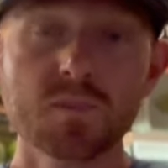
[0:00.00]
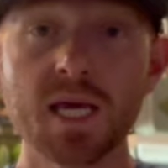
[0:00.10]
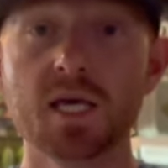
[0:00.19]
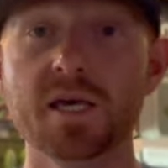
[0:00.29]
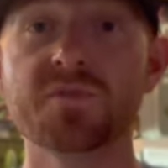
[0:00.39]

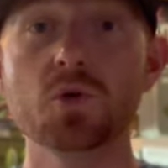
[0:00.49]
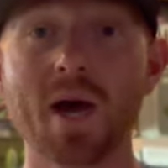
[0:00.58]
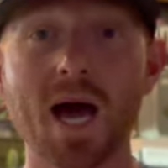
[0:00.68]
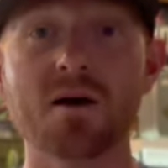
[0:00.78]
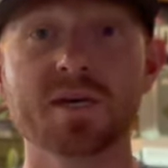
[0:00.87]
If you
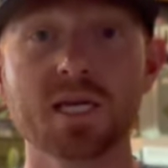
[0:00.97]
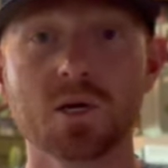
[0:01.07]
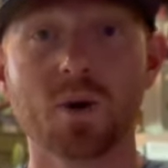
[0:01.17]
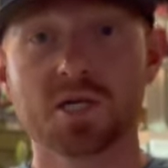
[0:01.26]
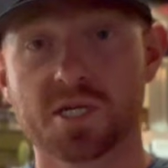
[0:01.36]
have any
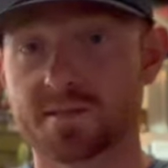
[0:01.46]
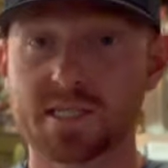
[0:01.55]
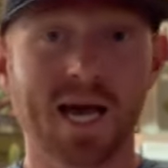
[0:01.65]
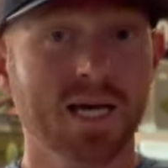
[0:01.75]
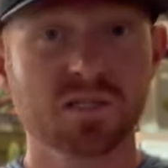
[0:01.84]
questions,
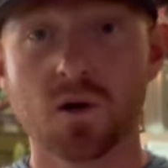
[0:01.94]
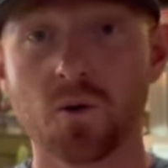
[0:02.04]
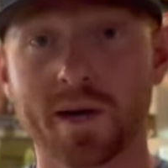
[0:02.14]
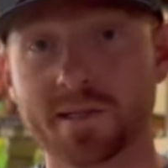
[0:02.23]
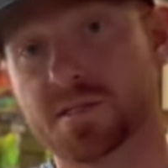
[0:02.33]
as
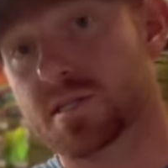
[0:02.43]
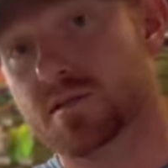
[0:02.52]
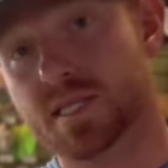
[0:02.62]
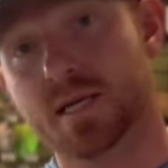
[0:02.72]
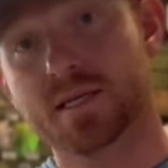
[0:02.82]
always,
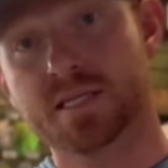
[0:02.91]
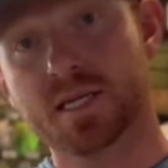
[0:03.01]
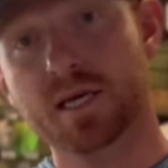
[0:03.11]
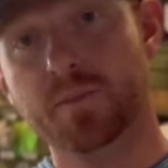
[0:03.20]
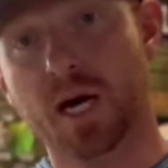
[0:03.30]
send us
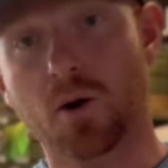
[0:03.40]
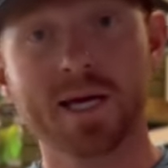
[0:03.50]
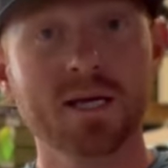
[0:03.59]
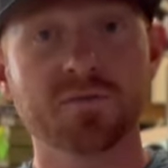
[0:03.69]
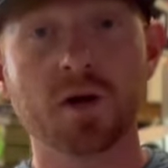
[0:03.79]
an email,
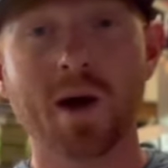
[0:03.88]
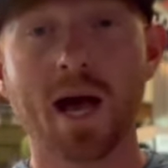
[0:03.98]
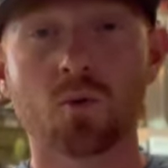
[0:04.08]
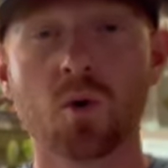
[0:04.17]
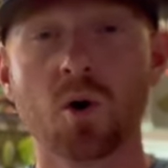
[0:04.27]

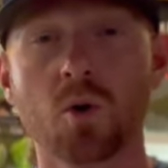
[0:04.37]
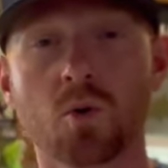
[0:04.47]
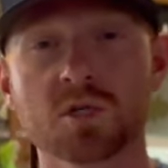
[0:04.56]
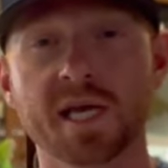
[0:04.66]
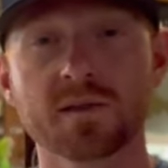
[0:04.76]

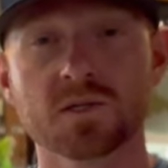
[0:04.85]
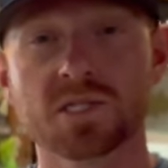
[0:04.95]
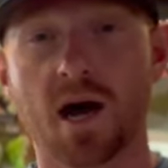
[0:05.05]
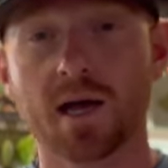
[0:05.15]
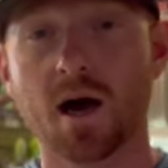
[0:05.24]

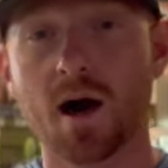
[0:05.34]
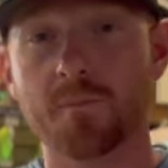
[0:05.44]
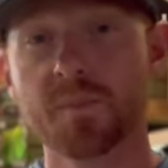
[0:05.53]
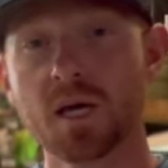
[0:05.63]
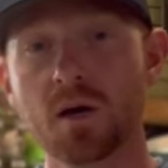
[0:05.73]

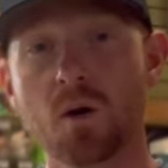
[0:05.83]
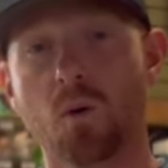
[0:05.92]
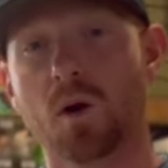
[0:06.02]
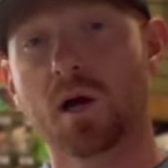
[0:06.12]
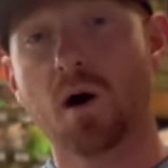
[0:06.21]
info@royalgorgeanglers.com,
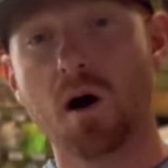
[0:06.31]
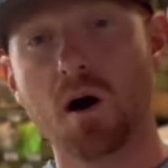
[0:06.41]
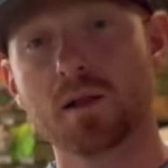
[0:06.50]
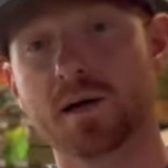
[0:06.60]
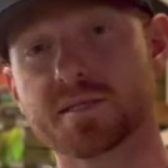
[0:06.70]
or
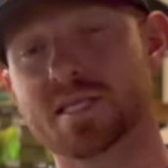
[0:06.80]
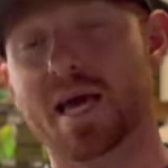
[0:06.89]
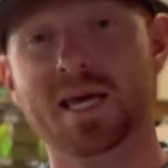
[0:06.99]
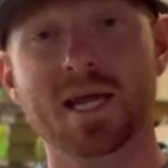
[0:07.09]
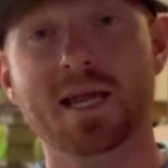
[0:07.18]
call us
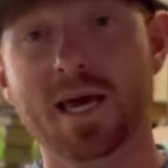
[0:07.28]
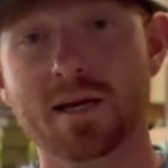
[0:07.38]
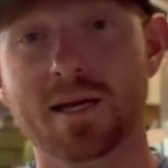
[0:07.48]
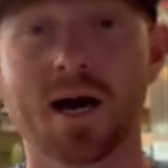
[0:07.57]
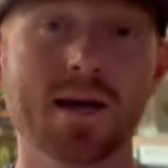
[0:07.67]

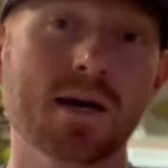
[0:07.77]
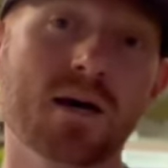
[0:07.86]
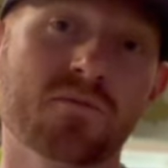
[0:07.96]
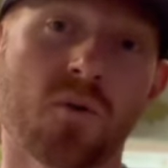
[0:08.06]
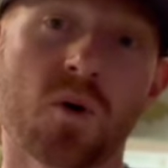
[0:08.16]

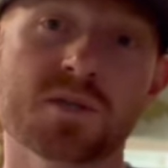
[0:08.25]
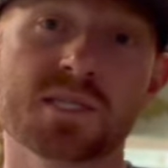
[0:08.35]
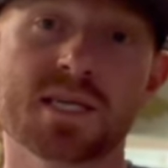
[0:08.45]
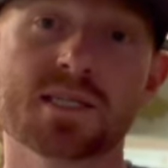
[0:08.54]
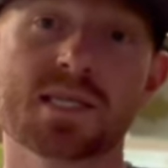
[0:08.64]

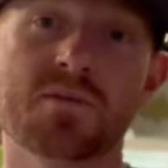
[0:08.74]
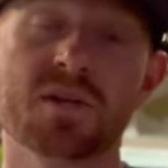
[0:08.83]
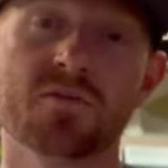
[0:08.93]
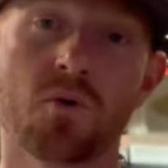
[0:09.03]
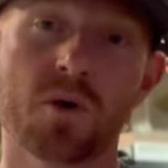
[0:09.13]

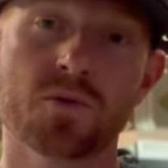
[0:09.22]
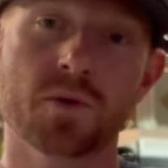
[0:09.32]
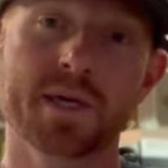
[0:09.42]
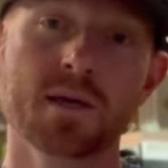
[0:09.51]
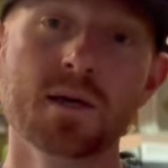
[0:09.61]

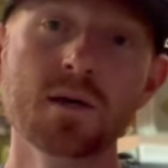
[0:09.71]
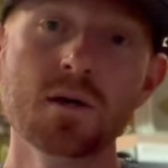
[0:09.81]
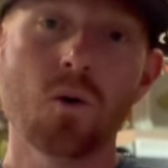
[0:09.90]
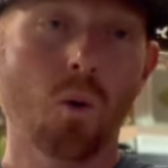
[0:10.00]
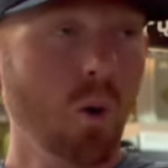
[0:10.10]
888-994-6743,
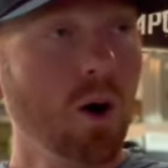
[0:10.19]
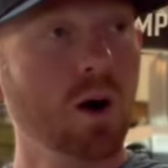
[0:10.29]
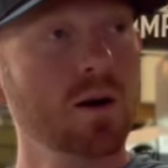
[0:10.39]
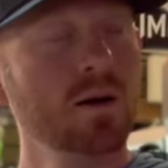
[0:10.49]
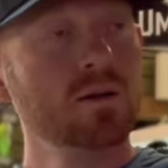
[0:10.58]

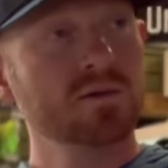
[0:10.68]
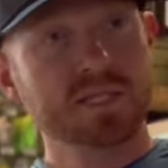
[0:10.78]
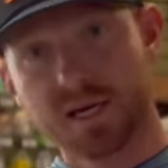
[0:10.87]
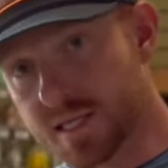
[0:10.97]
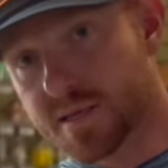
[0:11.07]
or
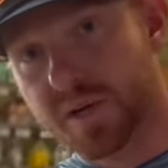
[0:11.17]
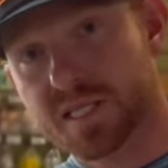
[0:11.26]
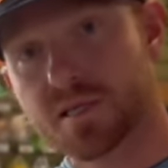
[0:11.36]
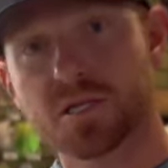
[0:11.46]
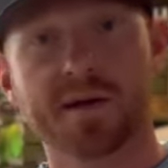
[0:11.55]
send us a
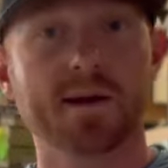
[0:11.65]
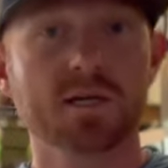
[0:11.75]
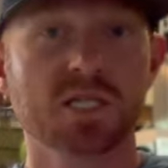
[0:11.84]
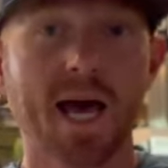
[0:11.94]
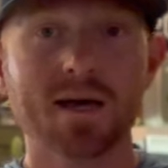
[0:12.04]
message on our
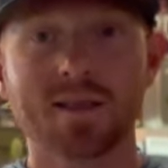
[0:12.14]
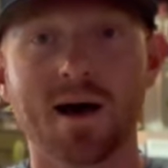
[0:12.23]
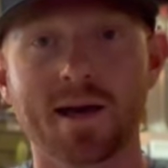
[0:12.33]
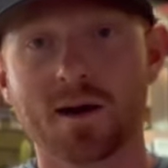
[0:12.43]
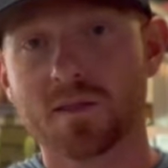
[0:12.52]
chat
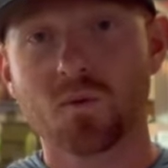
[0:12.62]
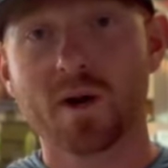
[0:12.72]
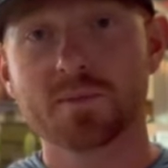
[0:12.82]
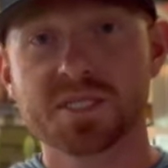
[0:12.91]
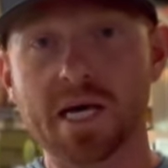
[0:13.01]
line on the
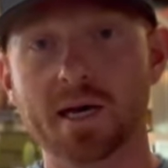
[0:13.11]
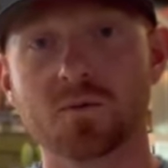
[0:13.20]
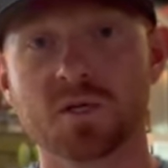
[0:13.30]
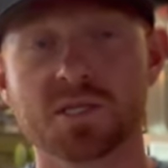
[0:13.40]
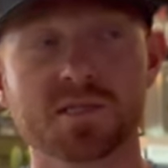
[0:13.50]
website,
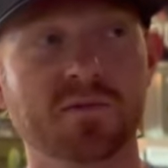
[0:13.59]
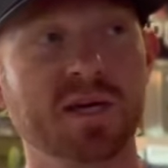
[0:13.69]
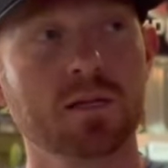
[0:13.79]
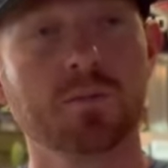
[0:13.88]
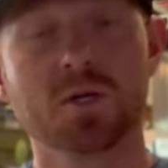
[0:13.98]
which is
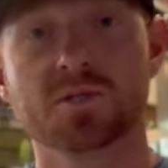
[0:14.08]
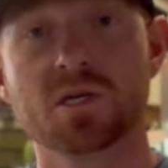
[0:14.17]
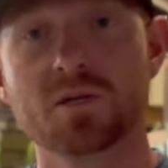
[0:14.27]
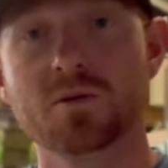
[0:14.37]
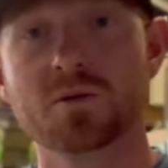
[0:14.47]
available to
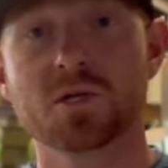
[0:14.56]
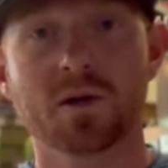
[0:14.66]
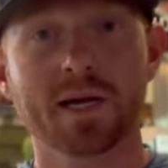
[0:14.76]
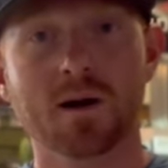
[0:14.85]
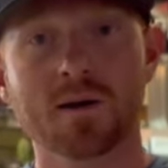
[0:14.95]
you
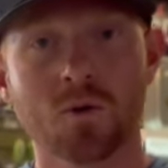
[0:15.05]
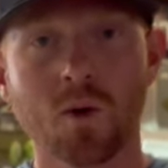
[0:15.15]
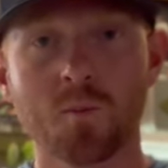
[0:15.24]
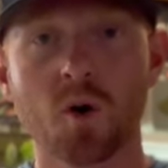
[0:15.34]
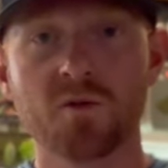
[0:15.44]
during our
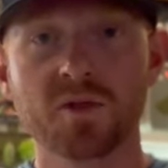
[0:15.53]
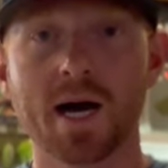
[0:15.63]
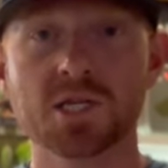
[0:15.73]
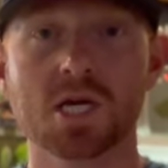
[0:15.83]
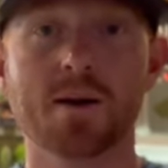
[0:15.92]
normal
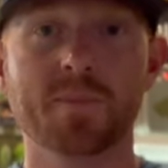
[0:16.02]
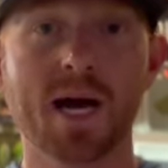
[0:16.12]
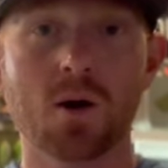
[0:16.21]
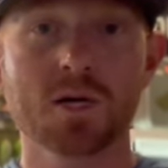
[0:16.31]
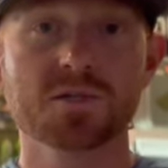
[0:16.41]
fly shop
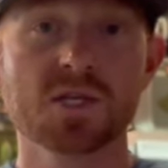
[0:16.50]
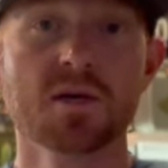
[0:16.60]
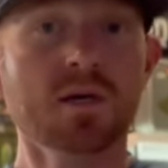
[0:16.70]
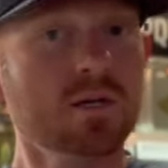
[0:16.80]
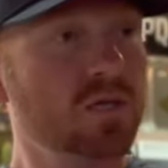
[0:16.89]
hours.
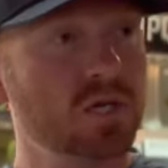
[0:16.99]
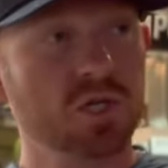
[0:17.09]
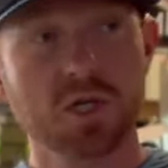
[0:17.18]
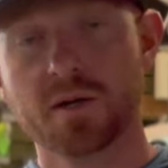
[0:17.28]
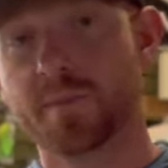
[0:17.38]
Just
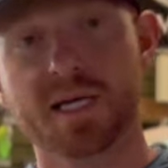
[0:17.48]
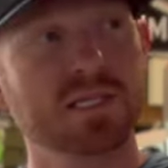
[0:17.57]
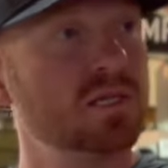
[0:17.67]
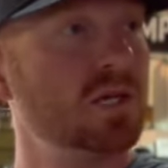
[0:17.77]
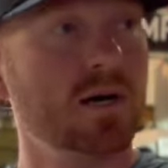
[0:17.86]
shoot a
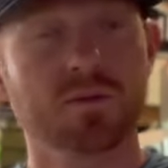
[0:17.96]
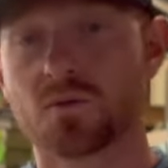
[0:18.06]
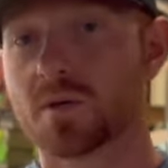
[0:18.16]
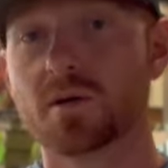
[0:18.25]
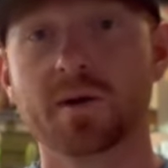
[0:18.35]
message on
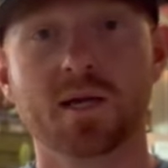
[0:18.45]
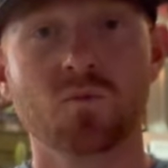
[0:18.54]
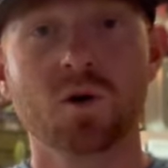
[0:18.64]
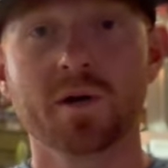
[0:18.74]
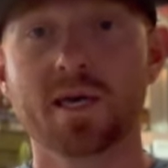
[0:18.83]
through
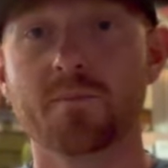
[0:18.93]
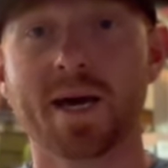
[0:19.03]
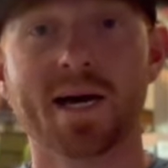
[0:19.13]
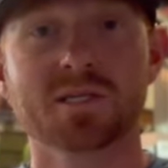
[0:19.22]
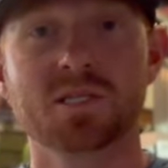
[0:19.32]
and we'll get
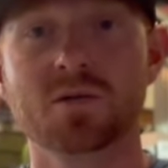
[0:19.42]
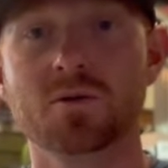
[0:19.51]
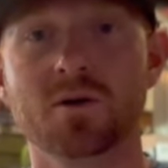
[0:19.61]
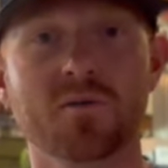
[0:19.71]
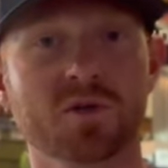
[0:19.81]
back to you.
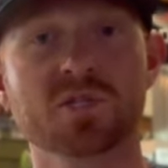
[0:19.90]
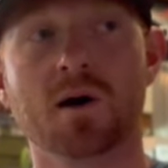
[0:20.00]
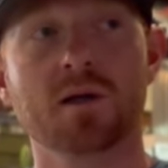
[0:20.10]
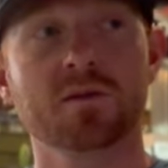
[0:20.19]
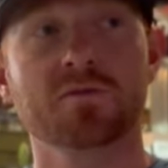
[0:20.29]
Whoever's
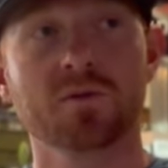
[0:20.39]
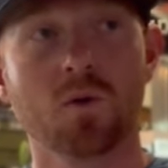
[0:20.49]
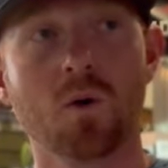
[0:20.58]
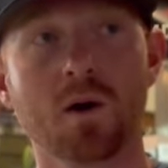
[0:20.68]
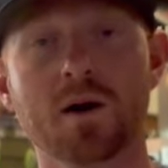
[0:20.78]
on the
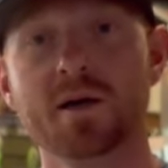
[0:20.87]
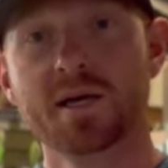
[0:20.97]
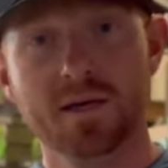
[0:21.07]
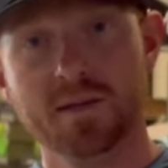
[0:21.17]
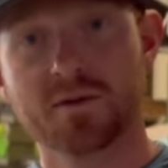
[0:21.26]
floor
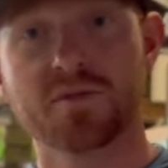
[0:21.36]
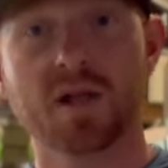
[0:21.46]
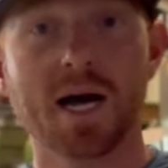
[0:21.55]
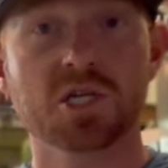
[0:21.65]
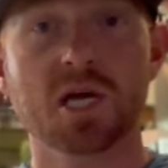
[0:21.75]
in the
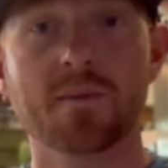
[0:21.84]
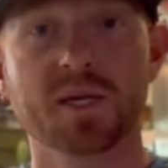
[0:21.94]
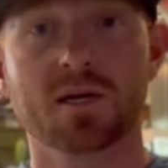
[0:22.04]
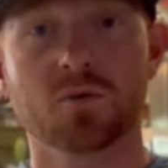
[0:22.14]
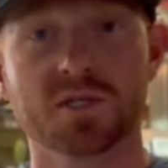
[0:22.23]
fly shop
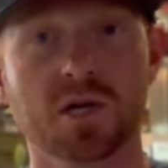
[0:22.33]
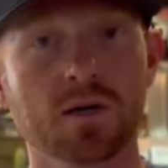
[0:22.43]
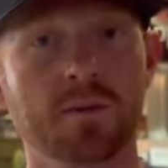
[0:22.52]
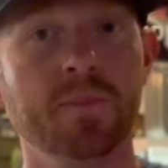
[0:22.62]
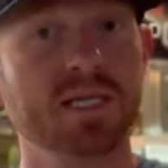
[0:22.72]
can
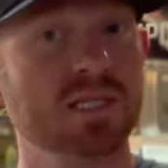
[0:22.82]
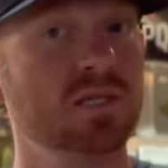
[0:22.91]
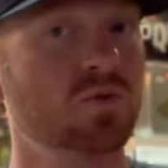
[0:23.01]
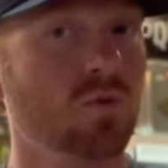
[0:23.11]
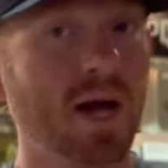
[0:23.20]
return a
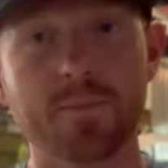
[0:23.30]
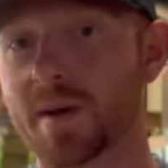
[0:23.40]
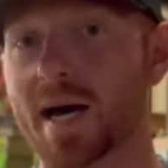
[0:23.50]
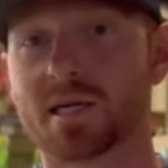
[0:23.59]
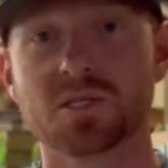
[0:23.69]
message right
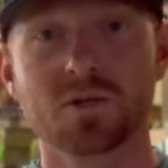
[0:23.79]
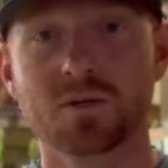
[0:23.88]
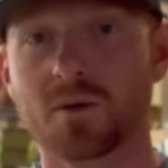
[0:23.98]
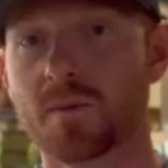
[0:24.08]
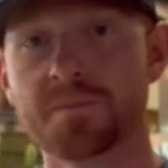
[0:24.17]
back to
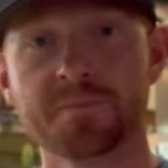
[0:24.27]
you.